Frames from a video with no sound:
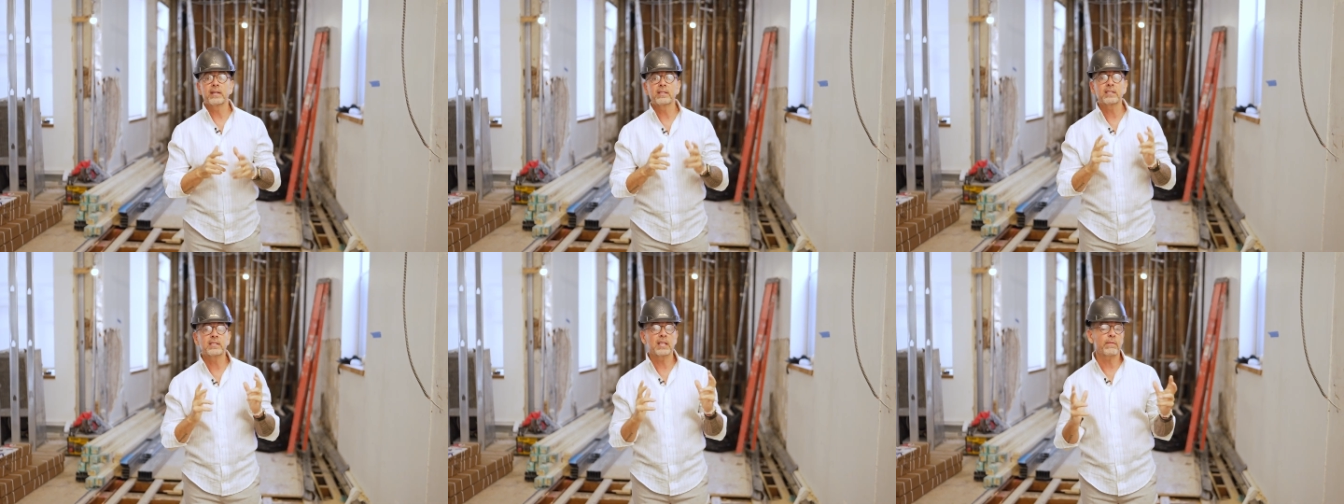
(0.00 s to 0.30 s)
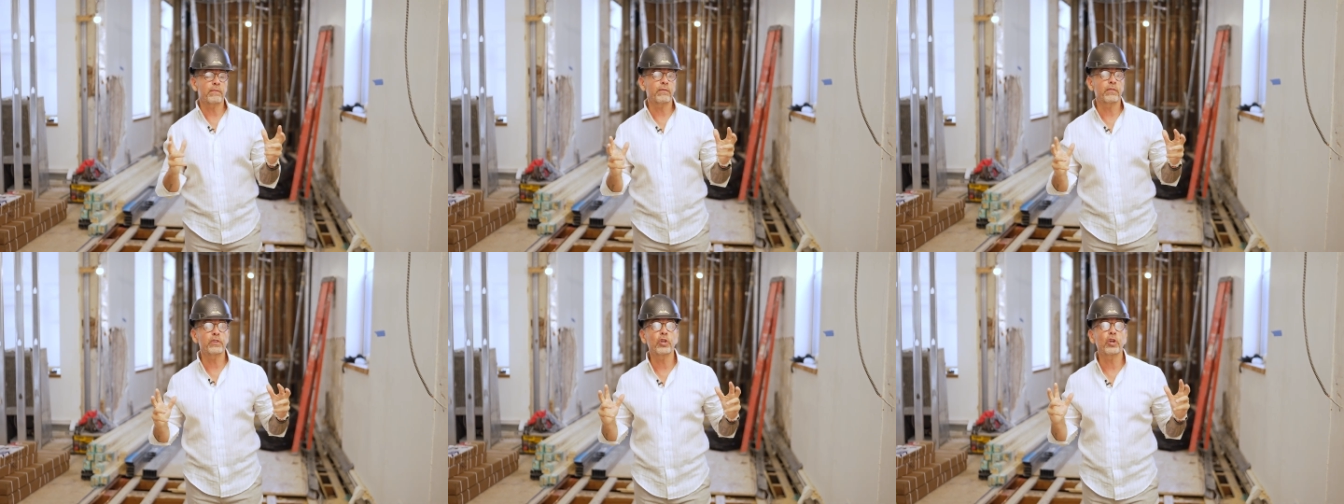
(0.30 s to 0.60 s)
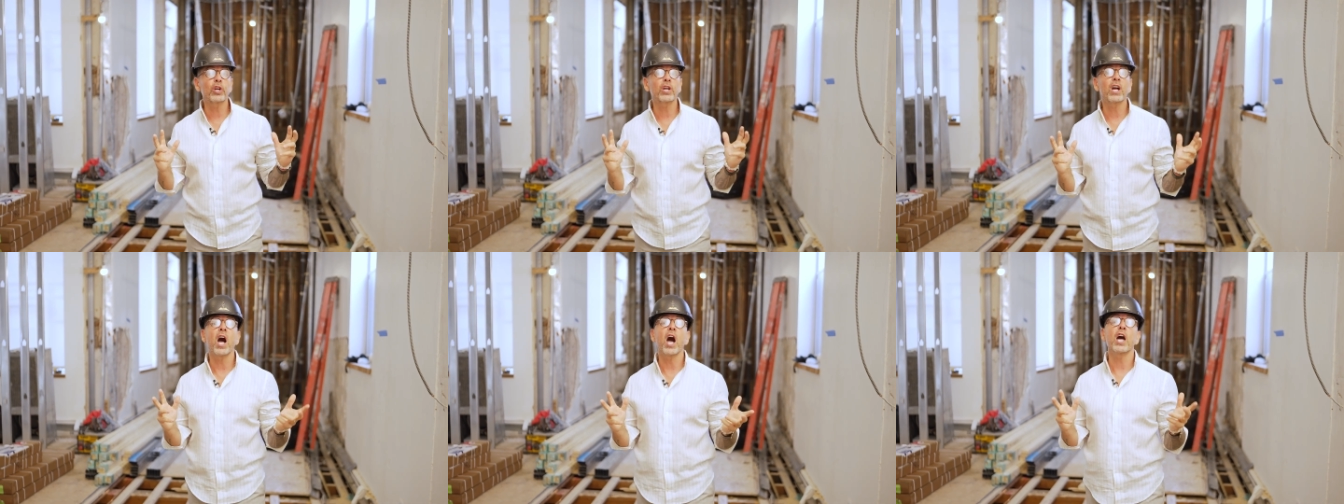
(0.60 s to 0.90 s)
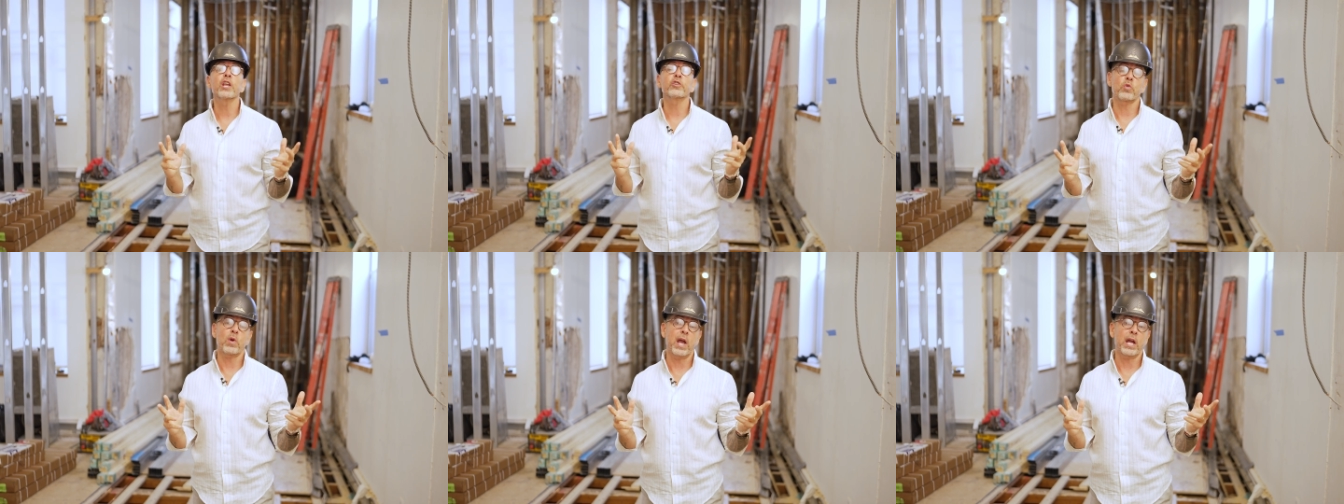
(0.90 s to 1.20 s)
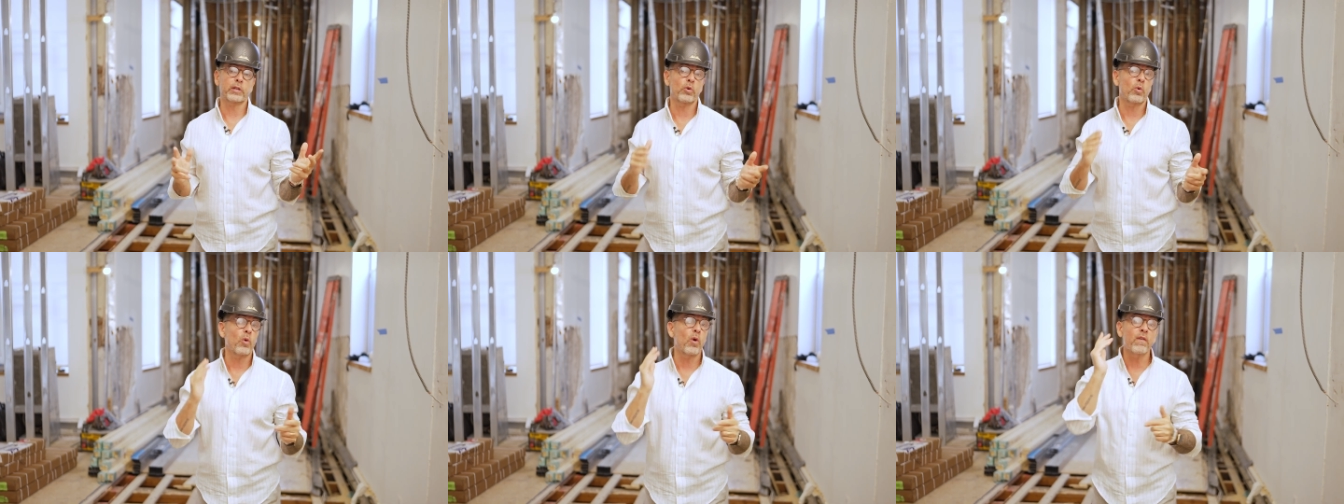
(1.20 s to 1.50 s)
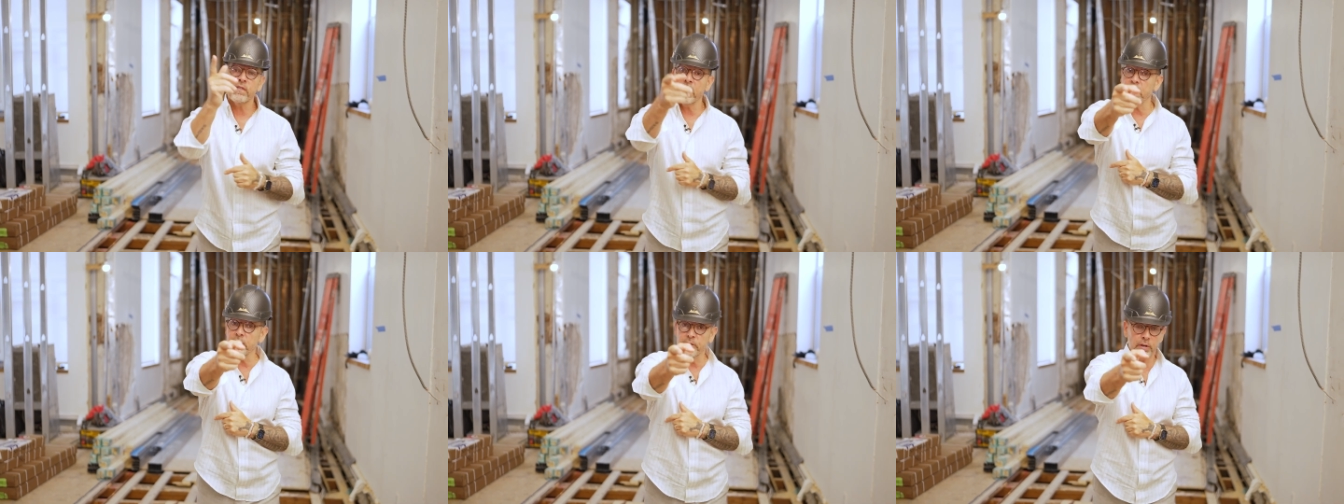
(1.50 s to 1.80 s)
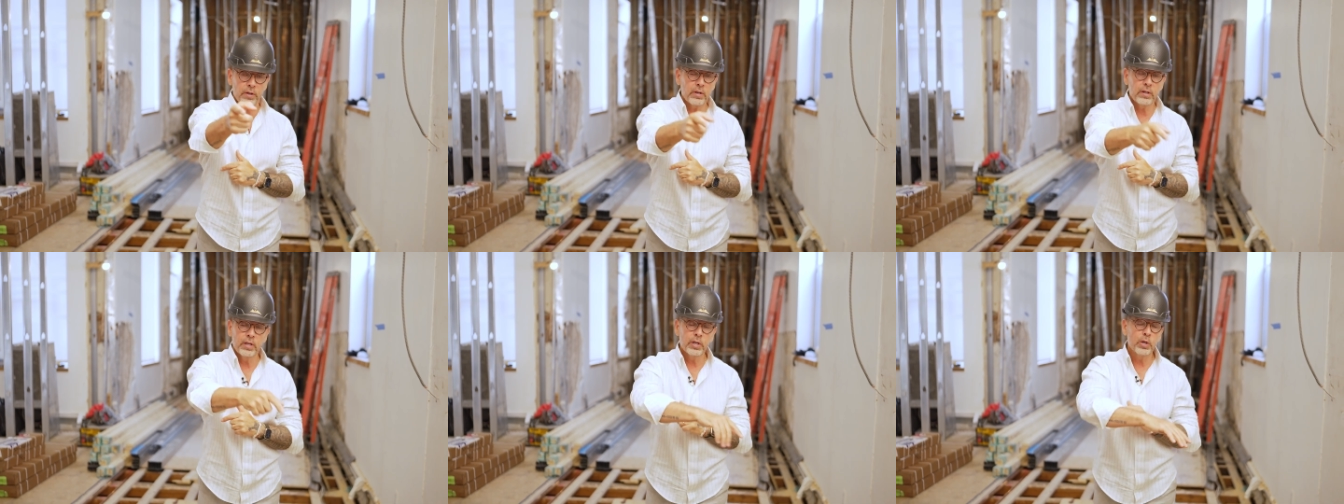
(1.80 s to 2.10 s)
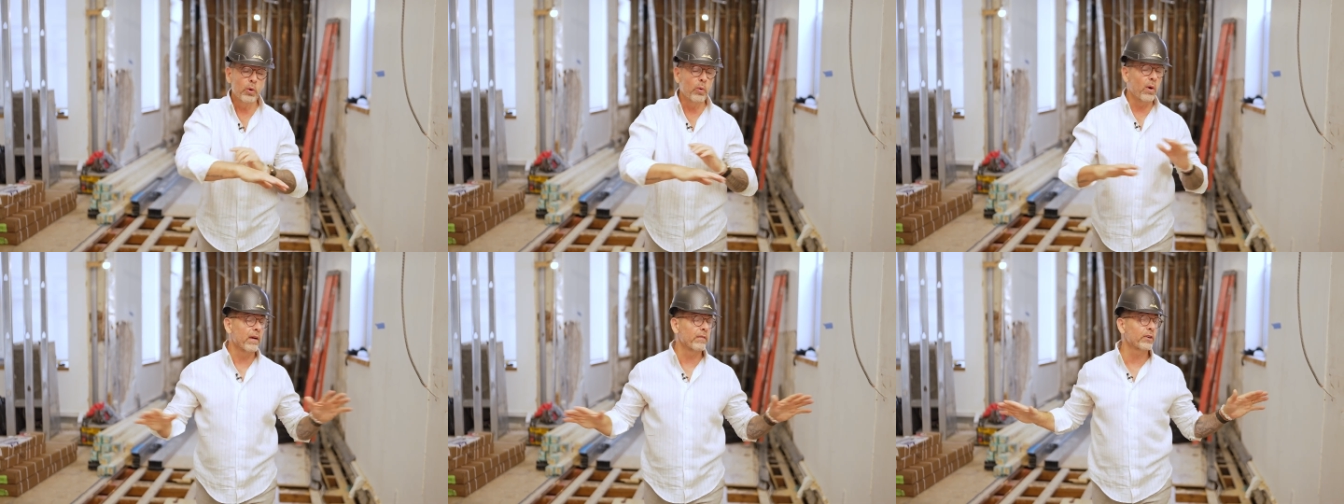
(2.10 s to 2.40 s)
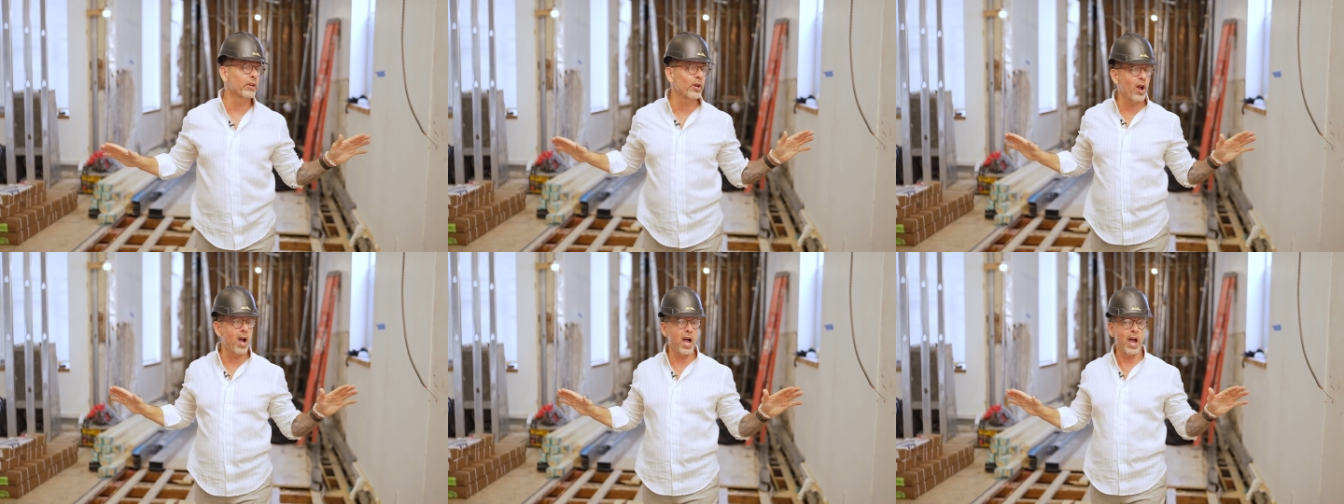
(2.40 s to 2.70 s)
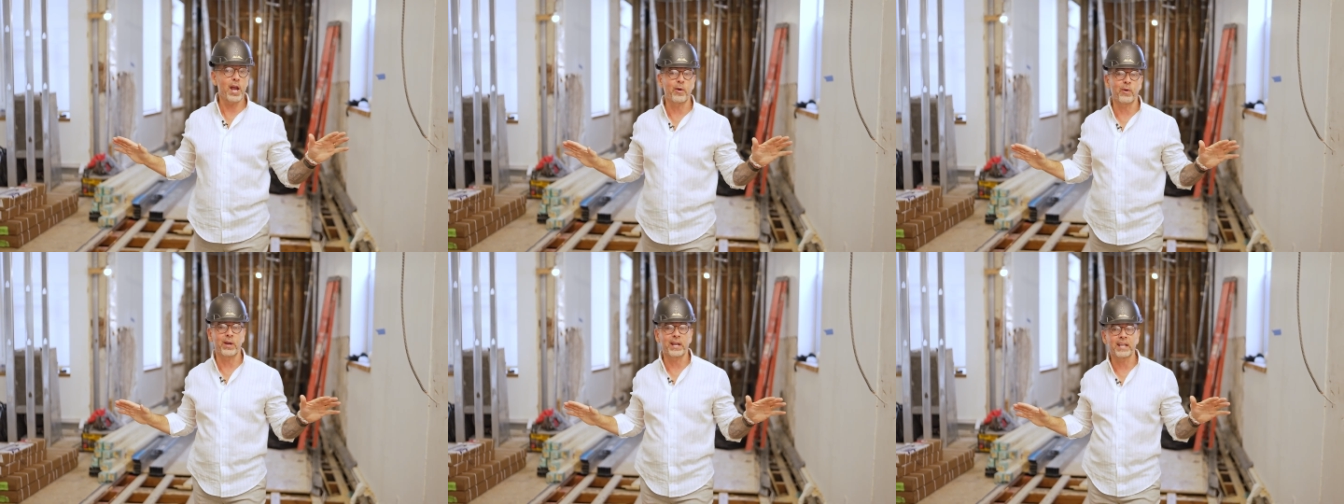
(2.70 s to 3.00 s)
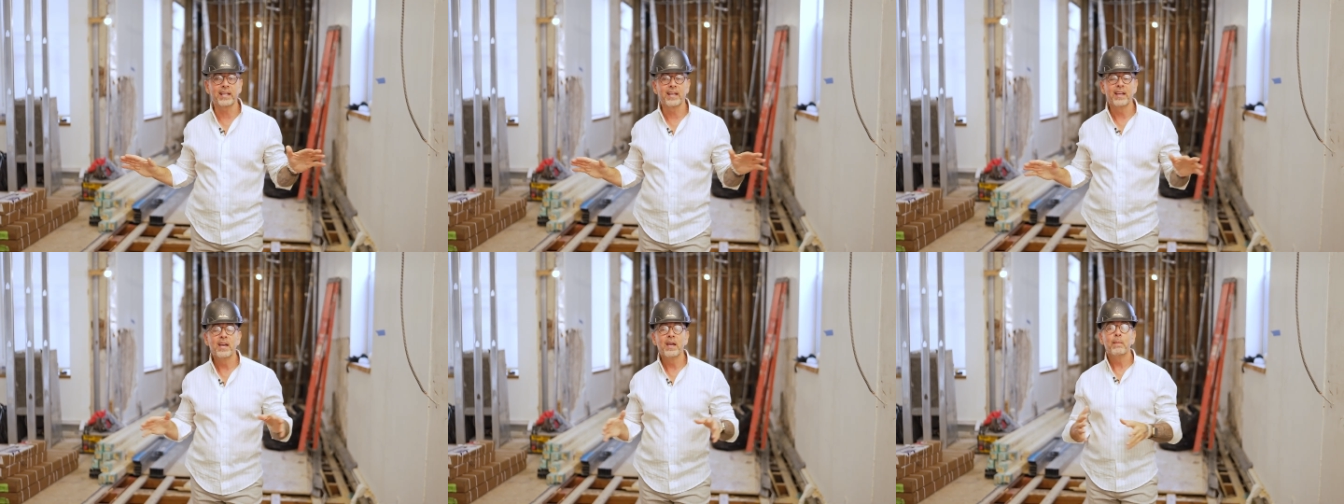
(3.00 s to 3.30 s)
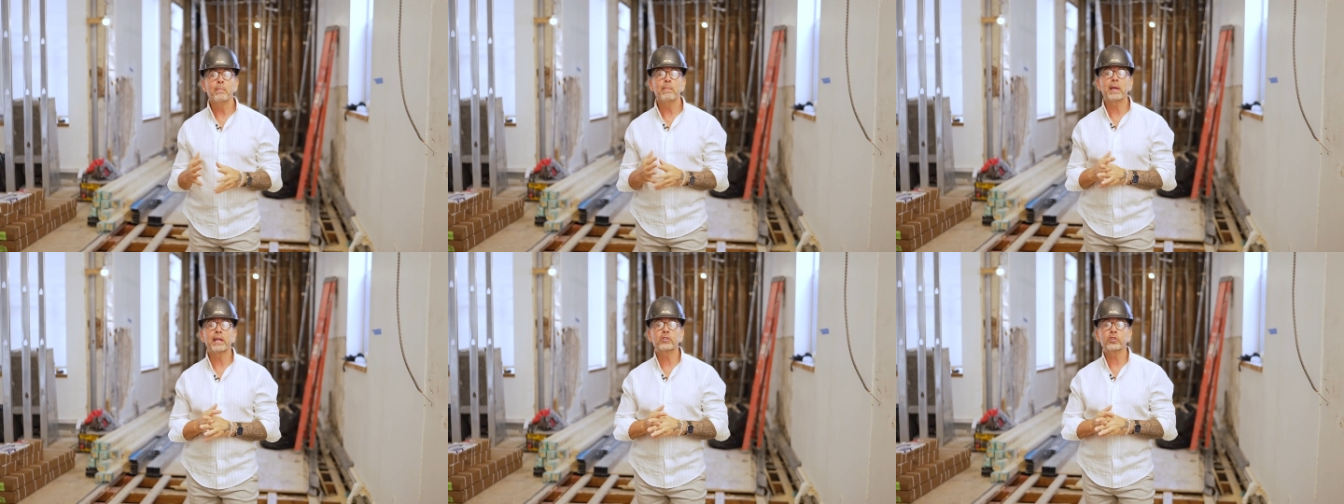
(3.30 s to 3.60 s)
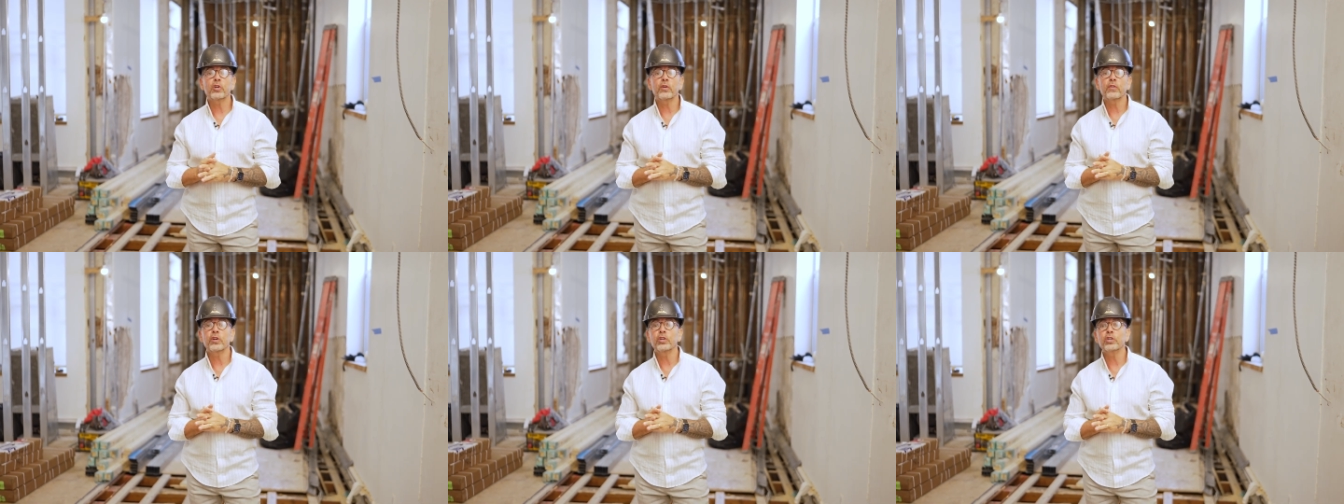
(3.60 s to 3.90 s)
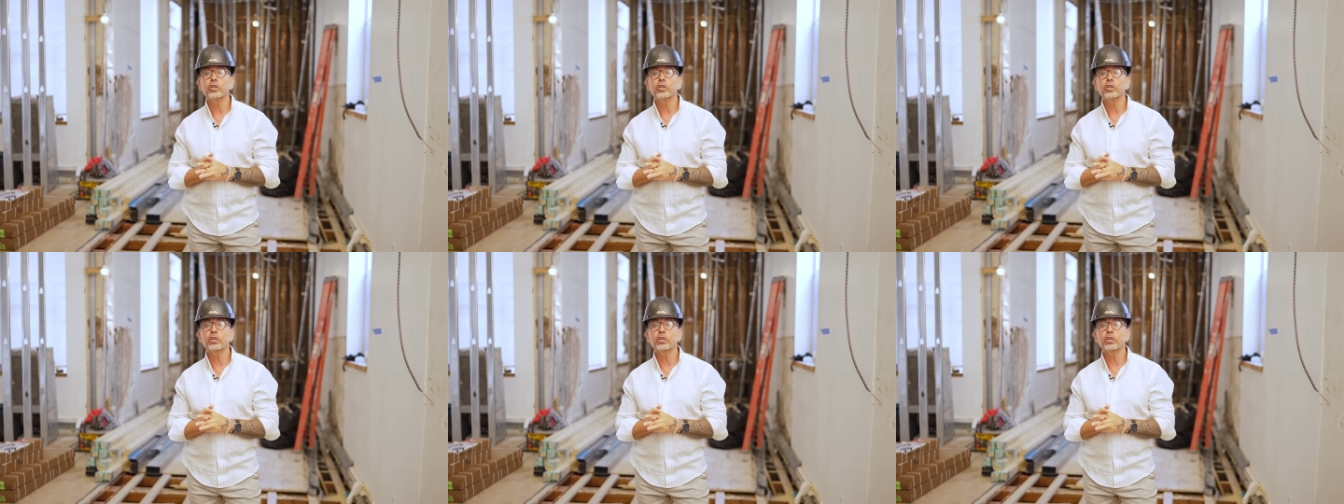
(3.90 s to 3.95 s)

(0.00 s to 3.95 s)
a tip for your contractor or vendor, whoever you're hiring, make sure they're